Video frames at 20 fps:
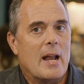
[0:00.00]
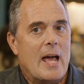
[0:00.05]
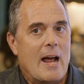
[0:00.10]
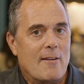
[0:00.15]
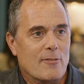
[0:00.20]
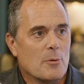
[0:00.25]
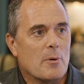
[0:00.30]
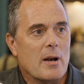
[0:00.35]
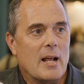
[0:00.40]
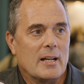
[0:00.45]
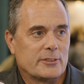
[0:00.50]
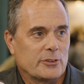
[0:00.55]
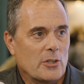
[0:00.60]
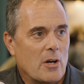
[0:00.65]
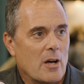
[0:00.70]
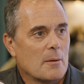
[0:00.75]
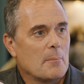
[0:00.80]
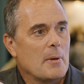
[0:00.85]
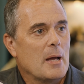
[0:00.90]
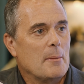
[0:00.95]
But everyone has
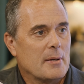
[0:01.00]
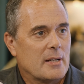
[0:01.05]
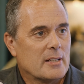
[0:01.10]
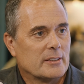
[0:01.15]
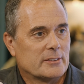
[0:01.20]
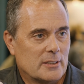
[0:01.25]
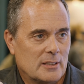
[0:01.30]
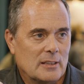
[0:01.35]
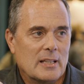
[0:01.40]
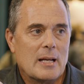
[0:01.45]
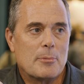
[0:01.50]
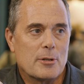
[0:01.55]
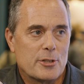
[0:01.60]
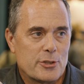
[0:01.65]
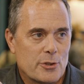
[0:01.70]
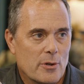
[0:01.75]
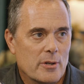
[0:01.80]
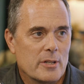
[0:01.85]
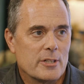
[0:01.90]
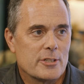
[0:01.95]
to automate because of the
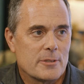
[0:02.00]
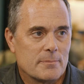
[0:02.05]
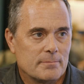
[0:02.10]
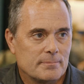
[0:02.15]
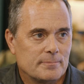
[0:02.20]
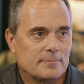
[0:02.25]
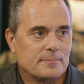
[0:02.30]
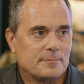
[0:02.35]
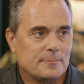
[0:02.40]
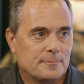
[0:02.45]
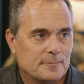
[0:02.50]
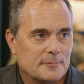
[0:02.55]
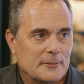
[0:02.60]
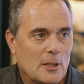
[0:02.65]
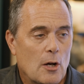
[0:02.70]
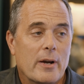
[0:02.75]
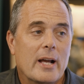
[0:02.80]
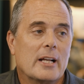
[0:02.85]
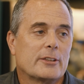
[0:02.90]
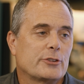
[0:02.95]
labor shortage. Hmm.
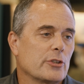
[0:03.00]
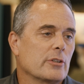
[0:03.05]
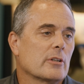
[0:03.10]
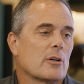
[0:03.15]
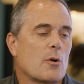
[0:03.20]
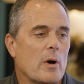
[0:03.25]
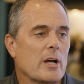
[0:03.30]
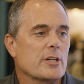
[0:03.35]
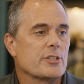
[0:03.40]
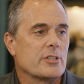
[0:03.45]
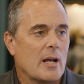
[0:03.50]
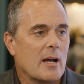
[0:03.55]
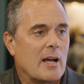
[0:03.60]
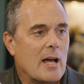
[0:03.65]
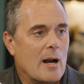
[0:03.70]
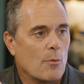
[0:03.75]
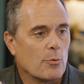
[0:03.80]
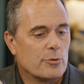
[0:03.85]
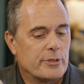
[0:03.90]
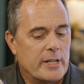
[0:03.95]
Long answer to your question. I
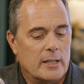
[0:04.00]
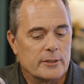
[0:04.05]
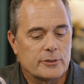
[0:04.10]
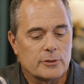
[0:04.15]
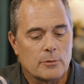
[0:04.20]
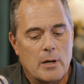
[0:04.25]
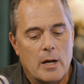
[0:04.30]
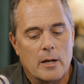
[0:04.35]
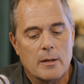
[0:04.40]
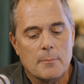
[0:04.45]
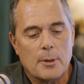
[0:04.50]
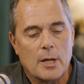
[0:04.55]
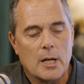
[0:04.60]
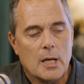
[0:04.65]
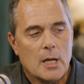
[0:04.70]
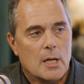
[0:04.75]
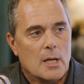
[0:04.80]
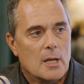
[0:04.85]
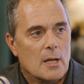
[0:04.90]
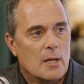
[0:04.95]
kind of danced around it,
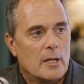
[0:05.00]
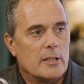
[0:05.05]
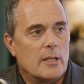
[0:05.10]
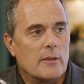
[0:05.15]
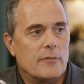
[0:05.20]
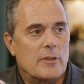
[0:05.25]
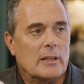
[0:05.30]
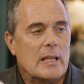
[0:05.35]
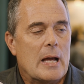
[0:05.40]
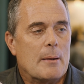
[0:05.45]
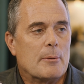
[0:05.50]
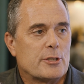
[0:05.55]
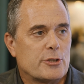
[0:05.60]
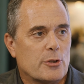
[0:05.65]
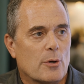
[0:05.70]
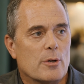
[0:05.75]
but no, no, the labor good.